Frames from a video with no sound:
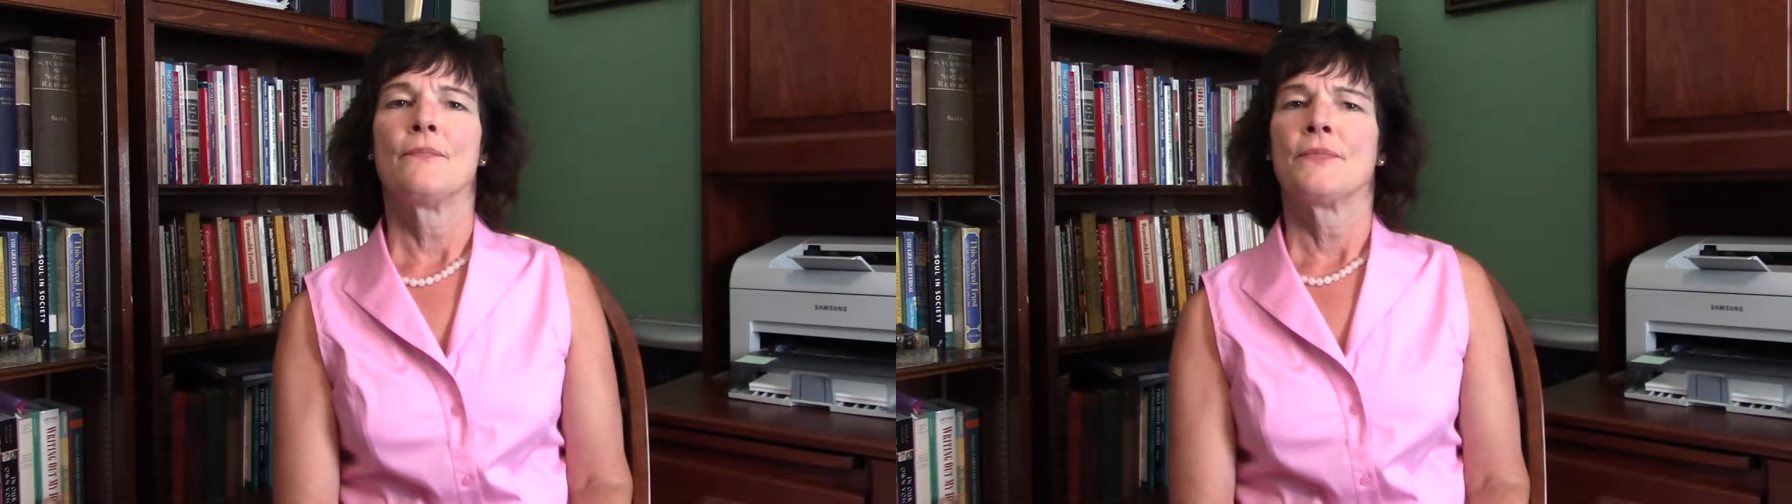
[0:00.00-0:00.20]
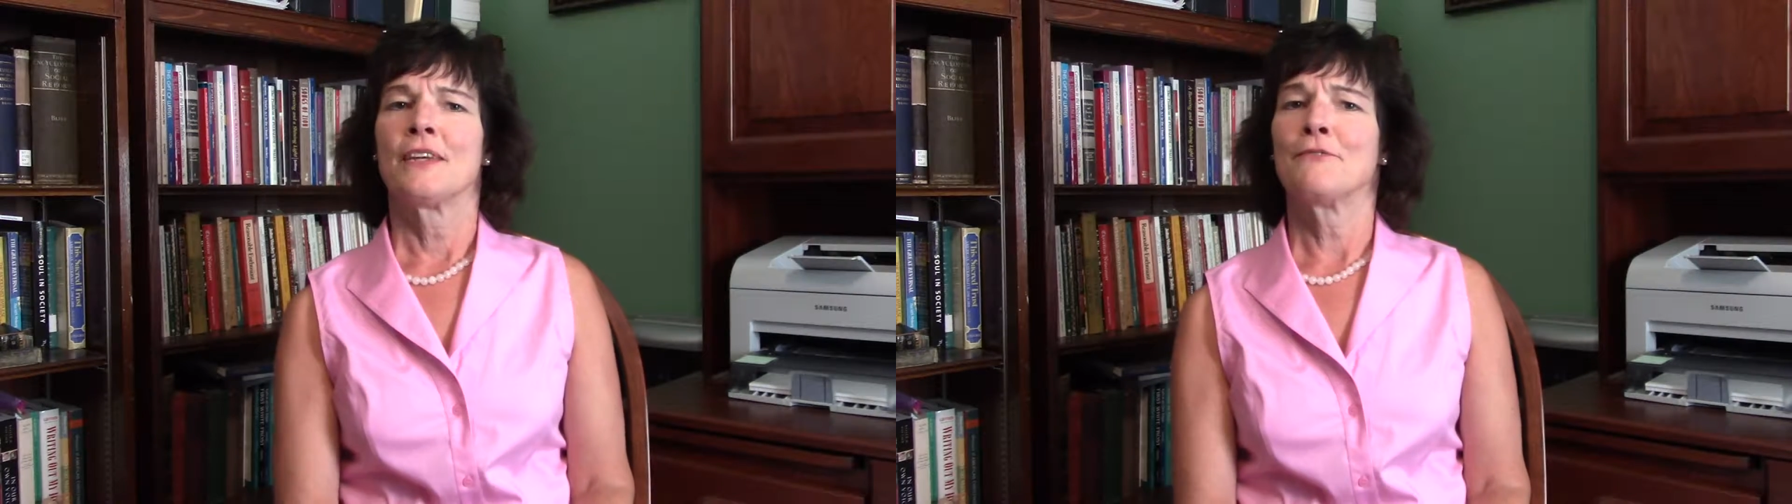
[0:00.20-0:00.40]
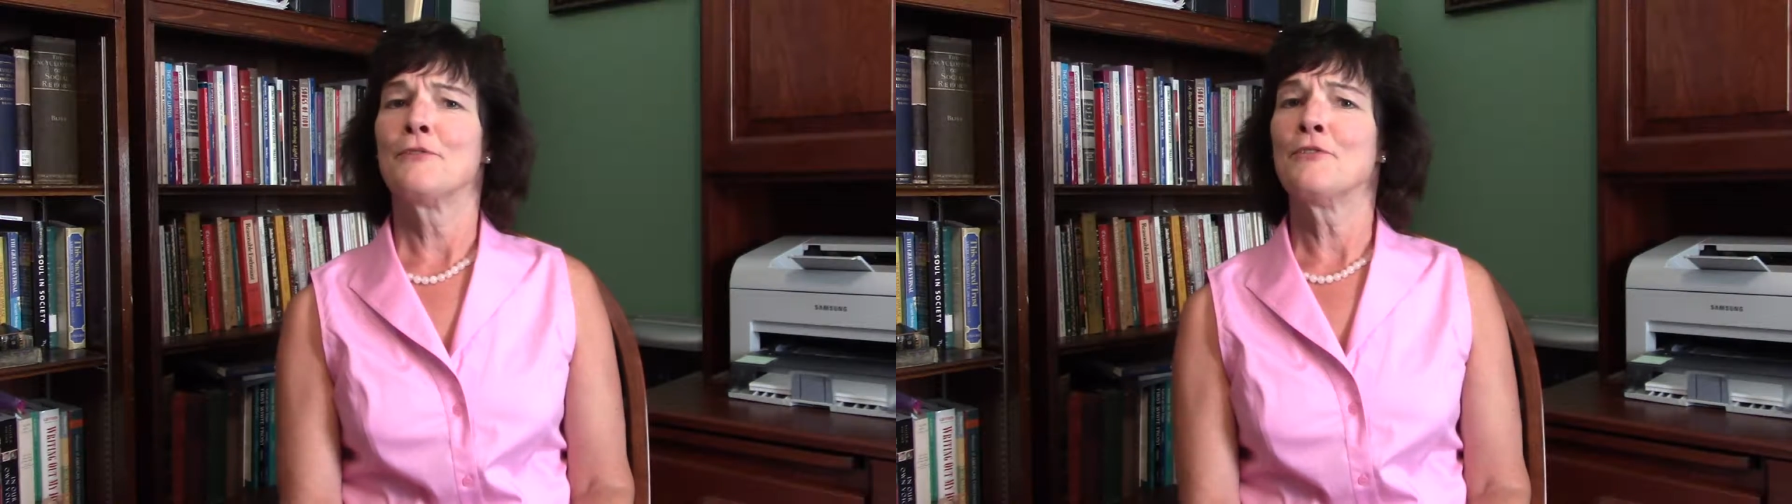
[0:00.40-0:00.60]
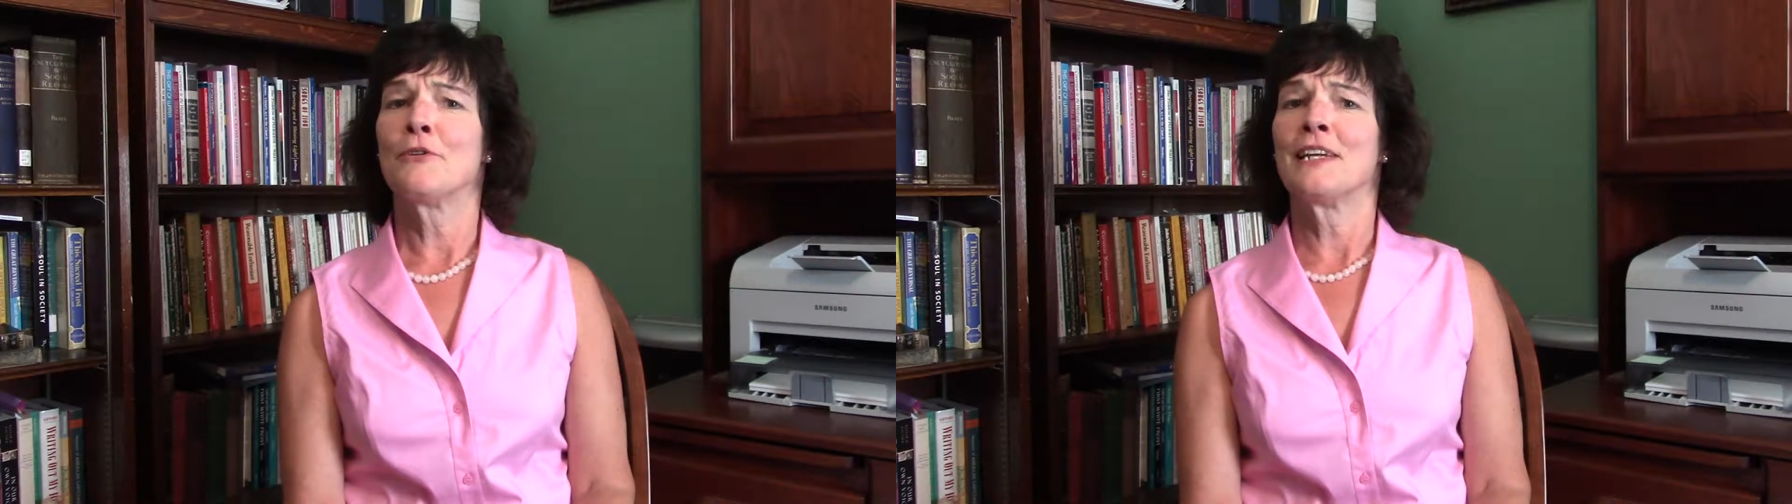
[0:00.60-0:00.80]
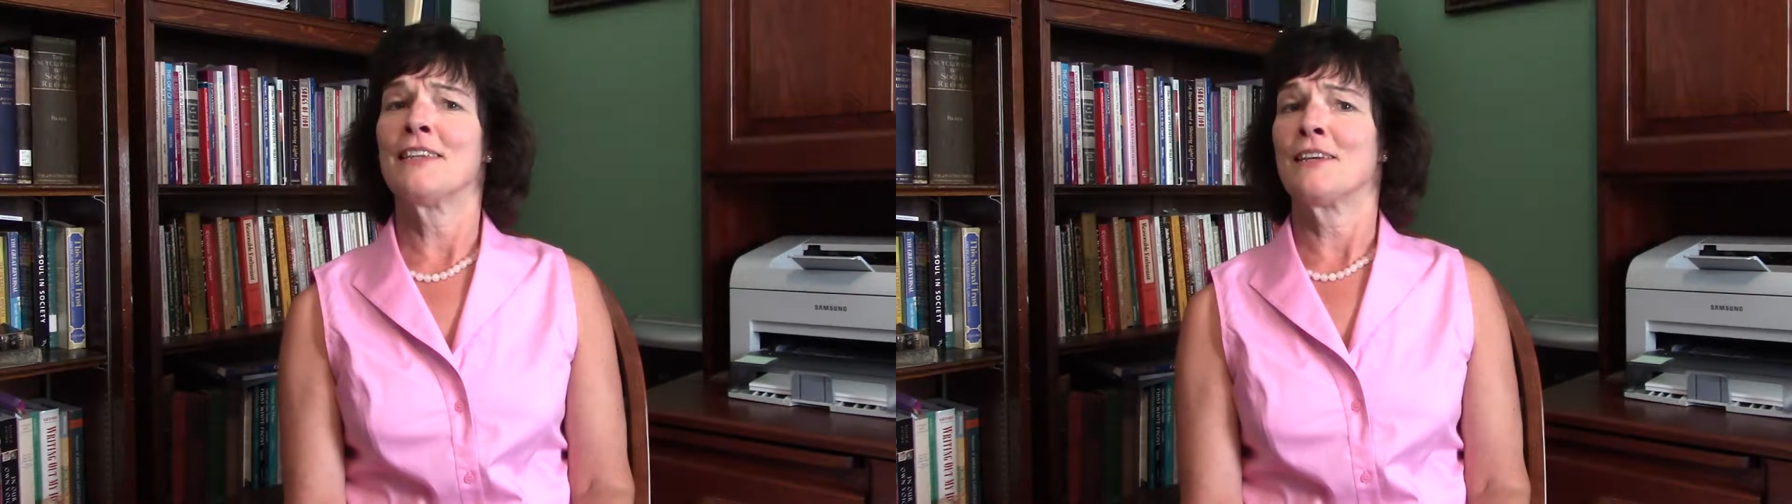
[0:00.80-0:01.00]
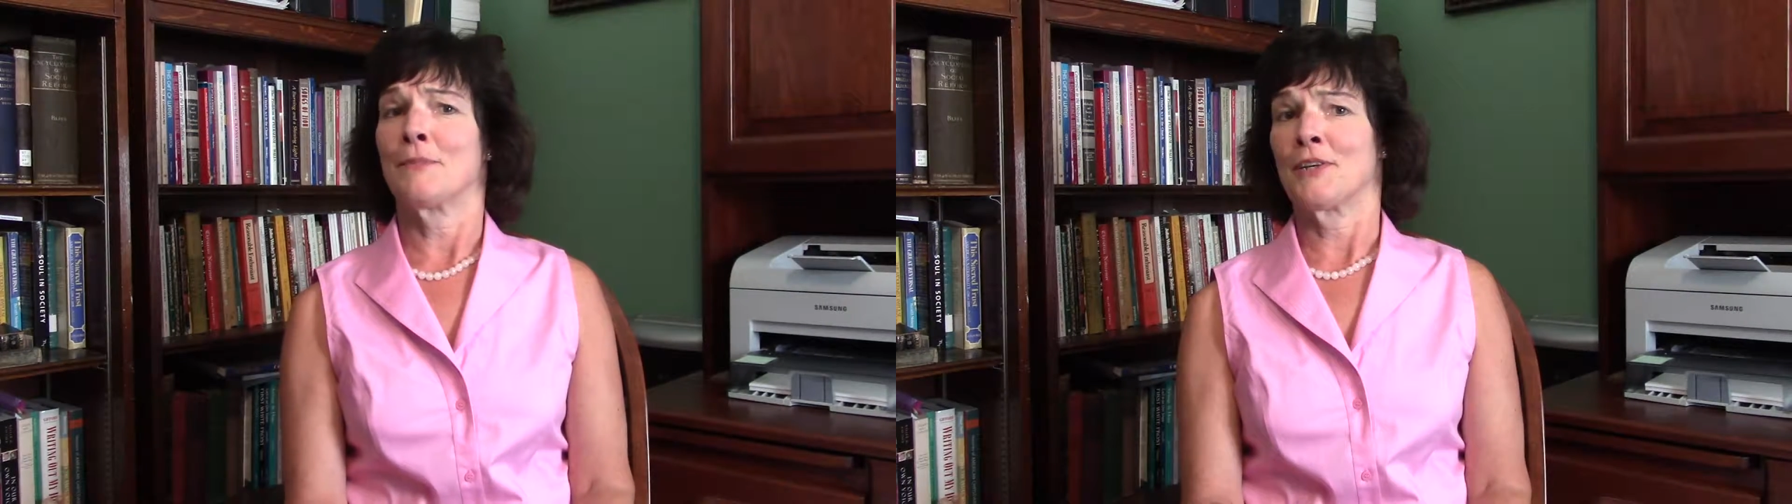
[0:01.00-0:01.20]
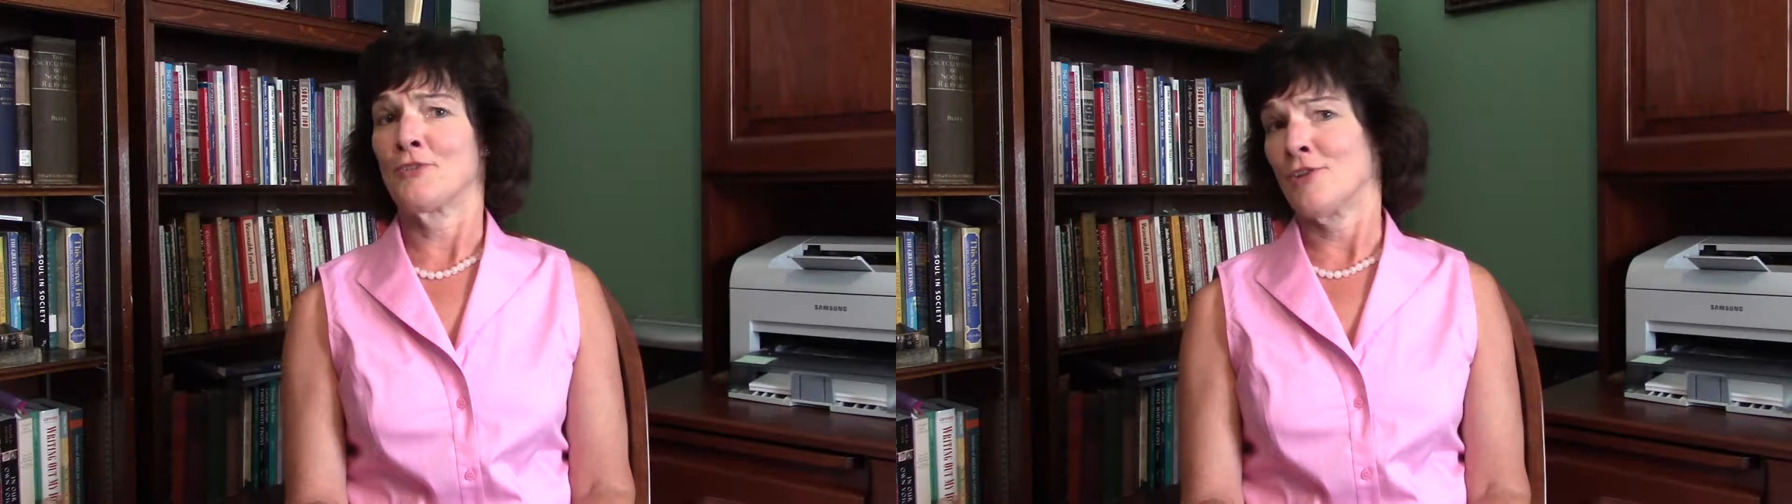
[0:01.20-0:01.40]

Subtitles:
Now, if you know anything about